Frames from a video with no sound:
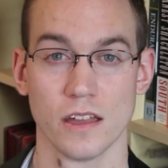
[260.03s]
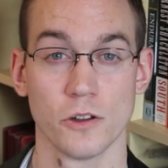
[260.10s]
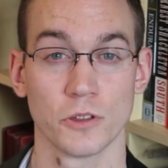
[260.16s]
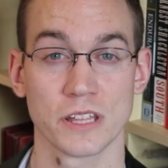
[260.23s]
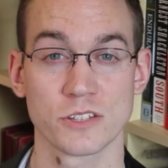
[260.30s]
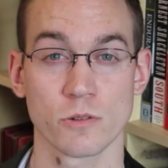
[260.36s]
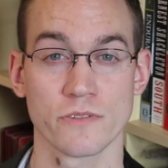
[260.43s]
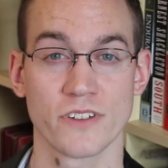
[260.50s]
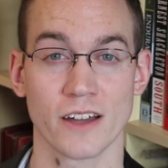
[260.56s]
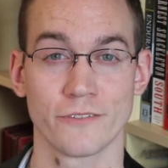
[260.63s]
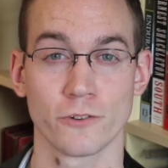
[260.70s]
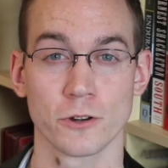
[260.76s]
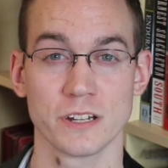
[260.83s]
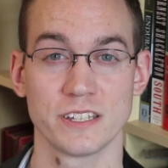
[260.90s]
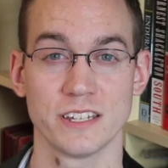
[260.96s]
Well, that's all we've got
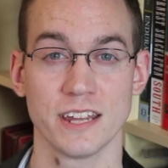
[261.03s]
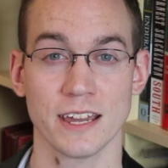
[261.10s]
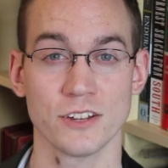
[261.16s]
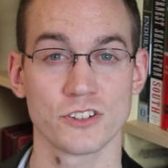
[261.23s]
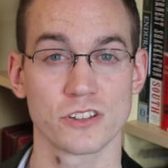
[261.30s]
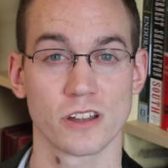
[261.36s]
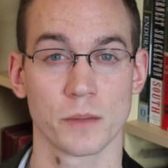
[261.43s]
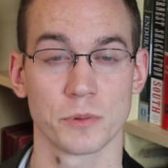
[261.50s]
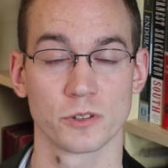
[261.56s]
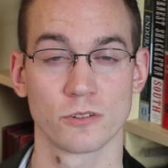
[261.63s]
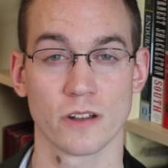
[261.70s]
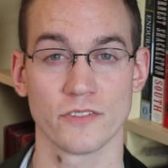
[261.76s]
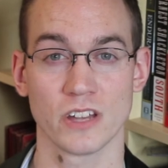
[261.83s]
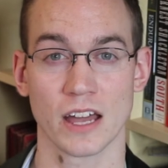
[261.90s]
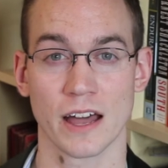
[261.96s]
for you today, just a couple
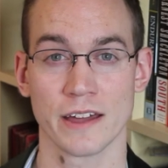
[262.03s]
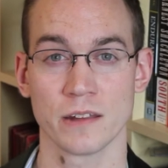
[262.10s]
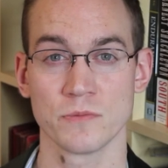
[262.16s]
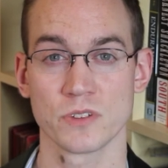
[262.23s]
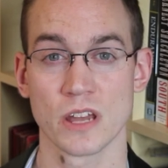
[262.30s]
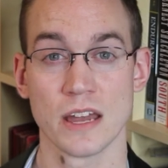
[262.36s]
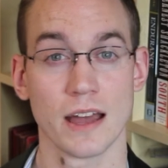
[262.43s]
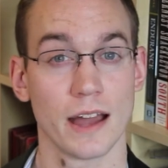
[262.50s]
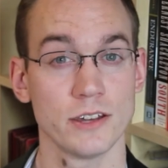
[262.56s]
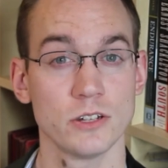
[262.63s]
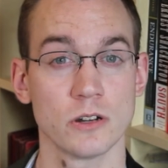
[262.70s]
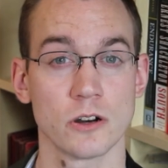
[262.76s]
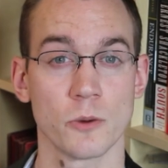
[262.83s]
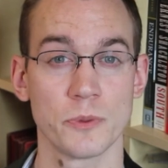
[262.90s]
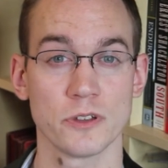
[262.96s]
trivia items. I
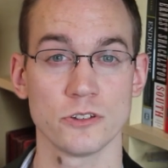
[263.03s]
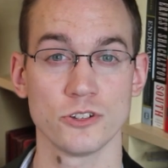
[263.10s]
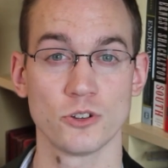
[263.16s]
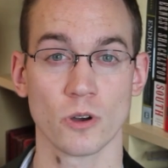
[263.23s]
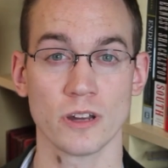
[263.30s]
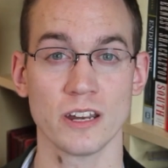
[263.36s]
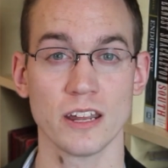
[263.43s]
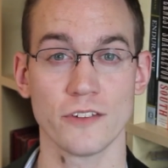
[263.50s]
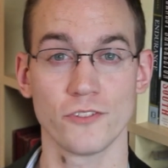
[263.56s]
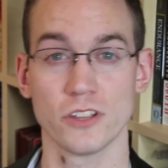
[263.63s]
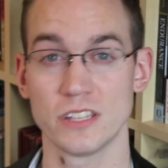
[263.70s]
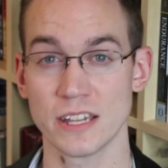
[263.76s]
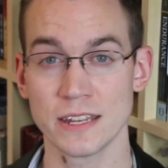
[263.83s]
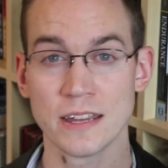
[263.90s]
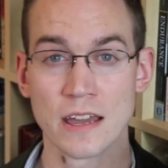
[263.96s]
do hope you enjoyed it. If you
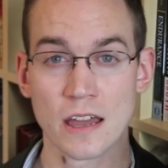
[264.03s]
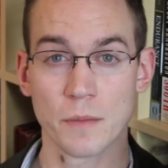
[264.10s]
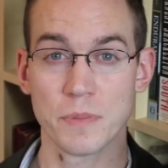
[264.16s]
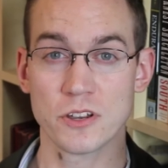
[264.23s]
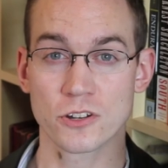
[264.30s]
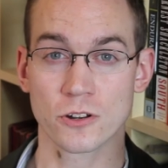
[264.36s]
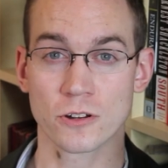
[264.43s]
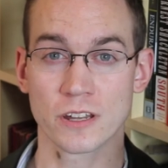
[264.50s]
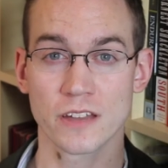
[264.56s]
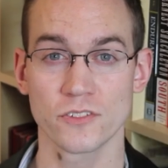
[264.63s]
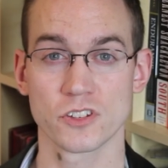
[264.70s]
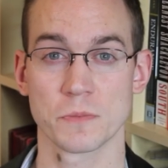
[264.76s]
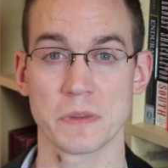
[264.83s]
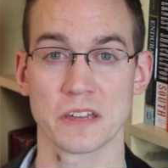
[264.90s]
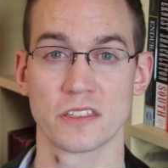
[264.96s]
did, be sure to give
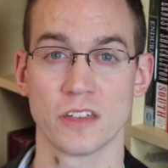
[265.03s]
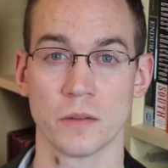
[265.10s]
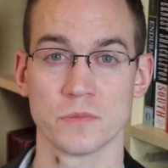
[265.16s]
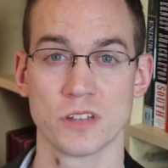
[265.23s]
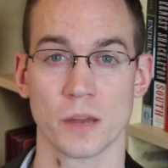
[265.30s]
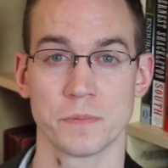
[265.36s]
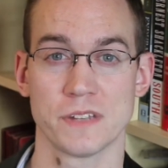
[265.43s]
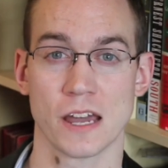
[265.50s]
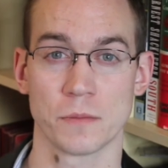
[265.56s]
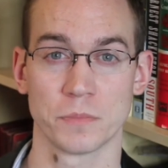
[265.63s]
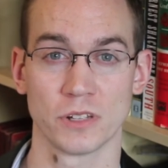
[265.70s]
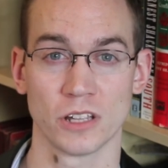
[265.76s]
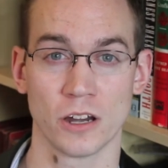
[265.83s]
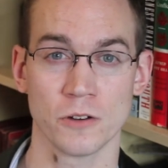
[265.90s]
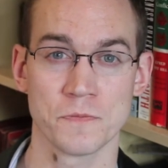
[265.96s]
us a big thumbs up down
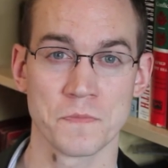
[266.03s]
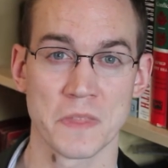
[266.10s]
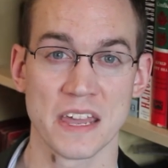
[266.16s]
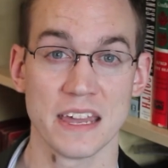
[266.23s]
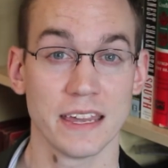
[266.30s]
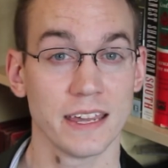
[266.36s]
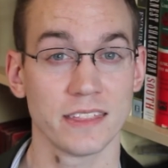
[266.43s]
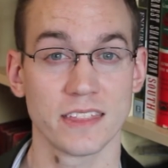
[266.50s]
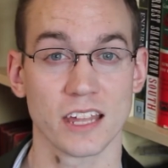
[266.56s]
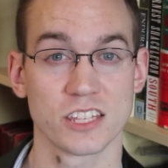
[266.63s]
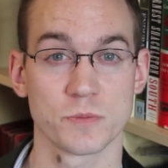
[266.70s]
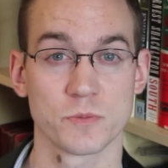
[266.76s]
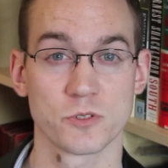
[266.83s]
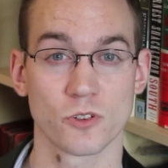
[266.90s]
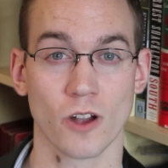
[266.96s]
below. Hit that
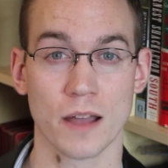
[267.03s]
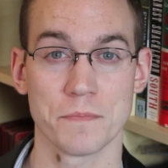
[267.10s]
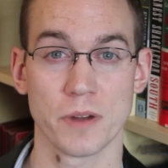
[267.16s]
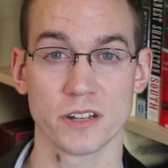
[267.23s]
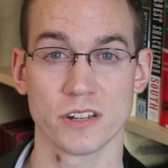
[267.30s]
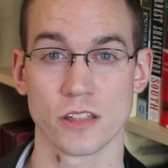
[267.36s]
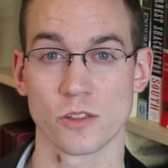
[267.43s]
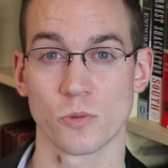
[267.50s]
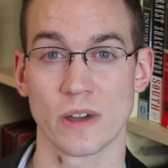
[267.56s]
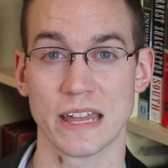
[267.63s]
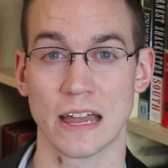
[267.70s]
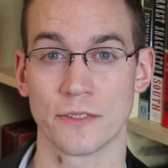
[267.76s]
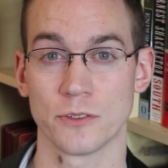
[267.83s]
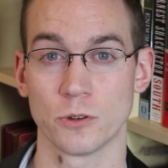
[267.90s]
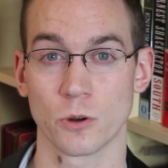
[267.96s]
subscribe button on the way
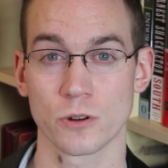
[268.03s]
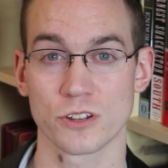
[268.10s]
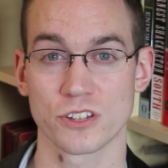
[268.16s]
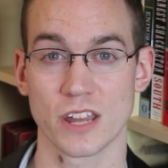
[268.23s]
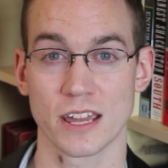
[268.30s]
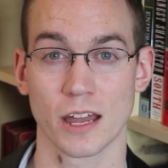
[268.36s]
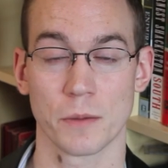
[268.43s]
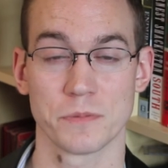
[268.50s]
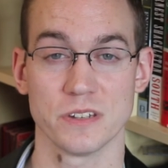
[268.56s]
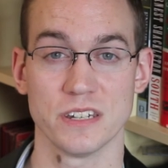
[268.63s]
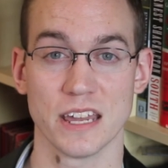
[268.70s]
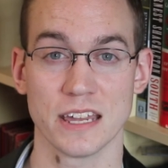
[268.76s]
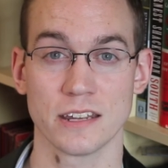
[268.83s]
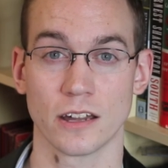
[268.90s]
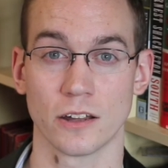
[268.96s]
out the door to stay up to
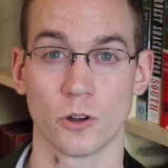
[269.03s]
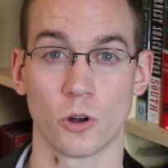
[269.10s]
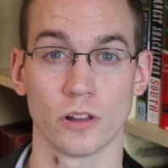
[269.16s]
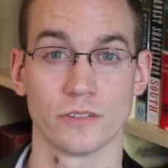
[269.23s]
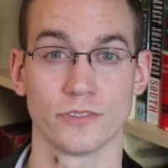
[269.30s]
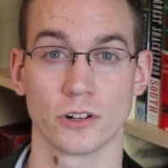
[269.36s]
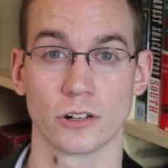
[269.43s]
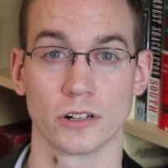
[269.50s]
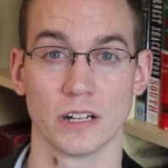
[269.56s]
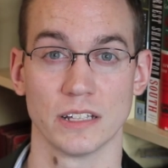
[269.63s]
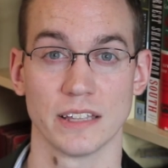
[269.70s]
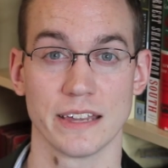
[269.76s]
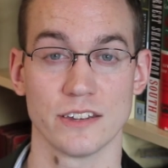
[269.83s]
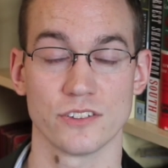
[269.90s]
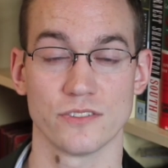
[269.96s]
date on all of our uh,
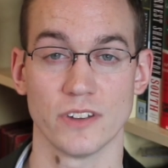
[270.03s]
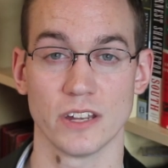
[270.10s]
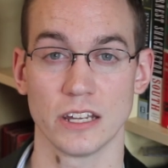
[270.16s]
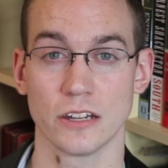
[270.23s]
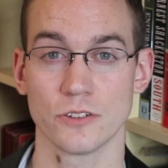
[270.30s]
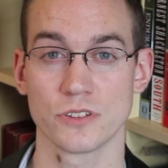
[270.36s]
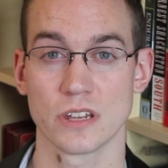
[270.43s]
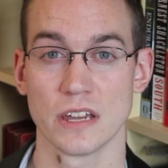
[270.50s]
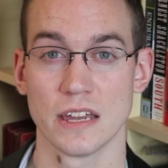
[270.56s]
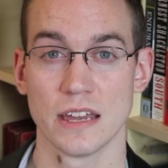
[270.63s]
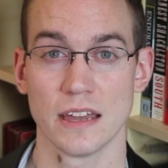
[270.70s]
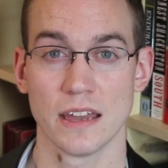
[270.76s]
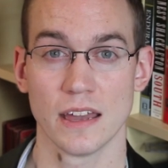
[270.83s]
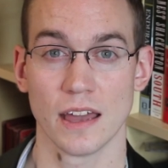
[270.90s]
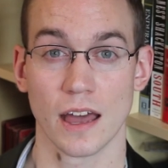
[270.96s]
latest videos.
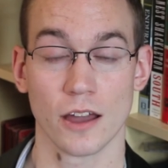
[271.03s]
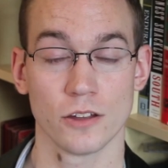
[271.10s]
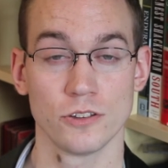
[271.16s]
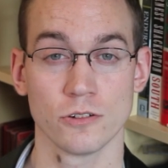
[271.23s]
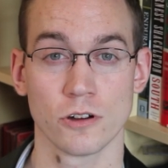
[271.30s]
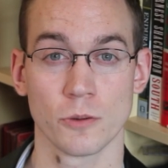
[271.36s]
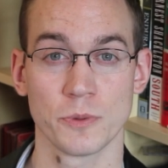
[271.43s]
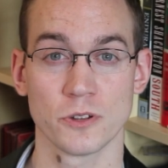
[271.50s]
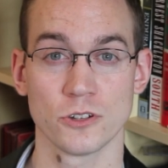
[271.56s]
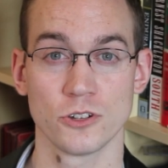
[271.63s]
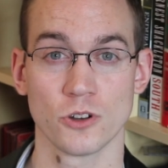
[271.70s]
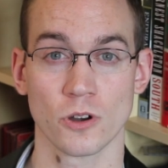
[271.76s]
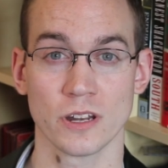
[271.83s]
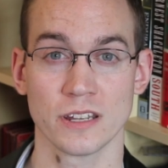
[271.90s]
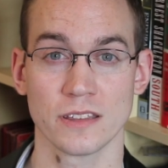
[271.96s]
I do hope you
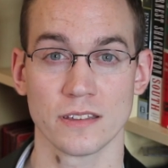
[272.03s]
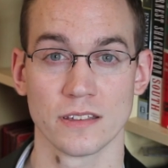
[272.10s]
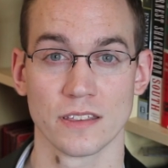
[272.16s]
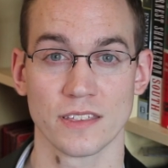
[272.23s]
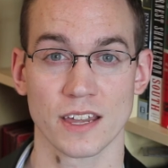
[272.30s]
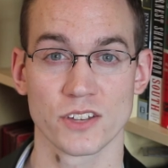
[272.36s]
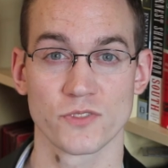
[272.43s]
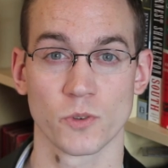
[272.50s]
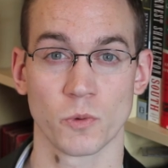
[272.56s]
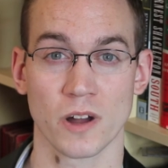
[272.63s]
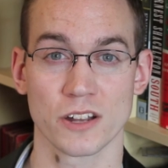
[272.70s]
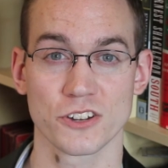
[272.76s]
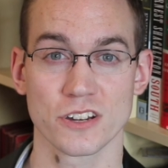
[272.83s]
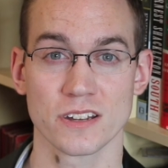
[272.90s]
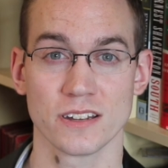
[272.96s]
enjoyed it. Thanks for
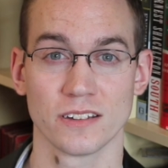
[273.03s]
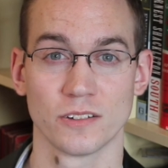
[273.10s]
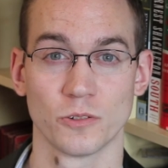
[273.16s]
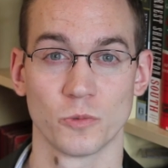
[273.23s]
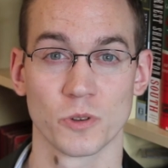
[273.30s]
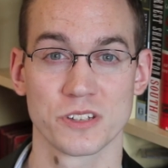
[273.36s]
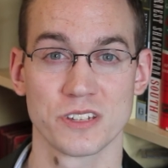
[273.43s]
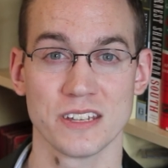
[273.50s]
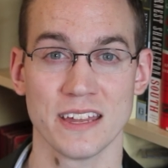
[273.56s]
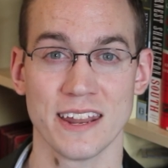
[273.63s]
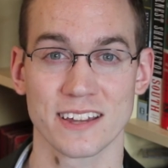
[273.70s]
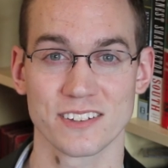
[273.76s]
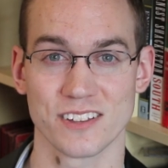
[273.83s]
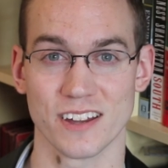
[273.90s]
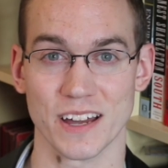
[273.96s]
watching. We'll see you
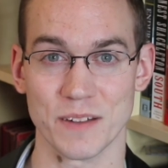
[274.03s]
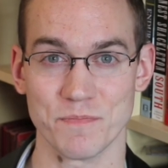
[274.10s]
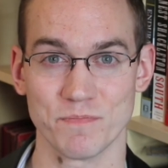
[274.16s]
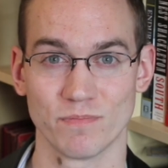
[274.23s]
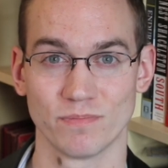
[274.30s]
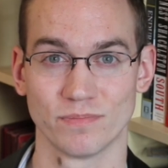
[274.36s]
next time.